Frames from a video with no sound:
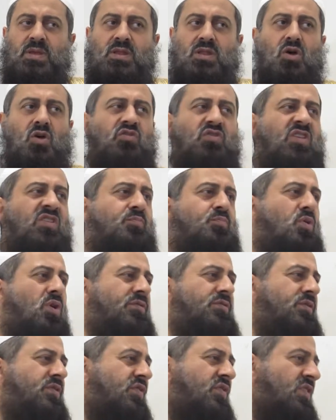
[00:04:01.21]
knows his
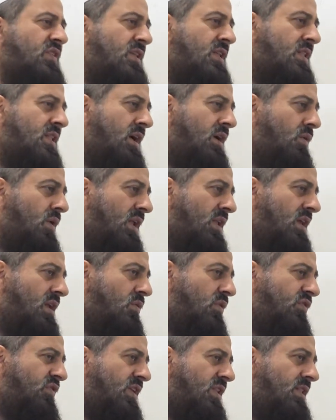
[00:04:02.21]
Prophet sallallahu
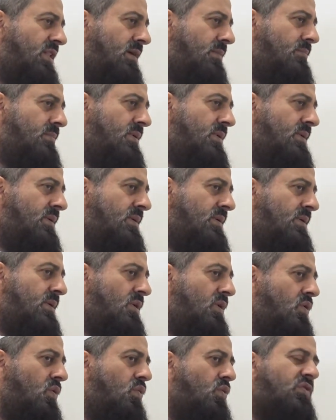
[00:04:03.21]
alaihi wasallam,
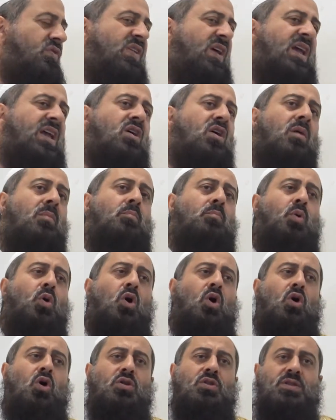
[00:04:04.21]
will take on
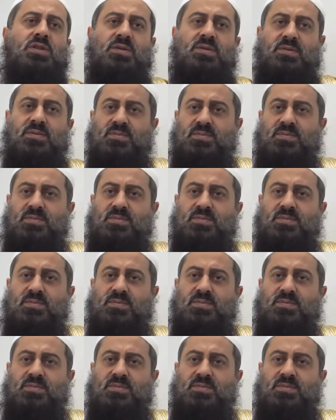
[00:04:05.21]
board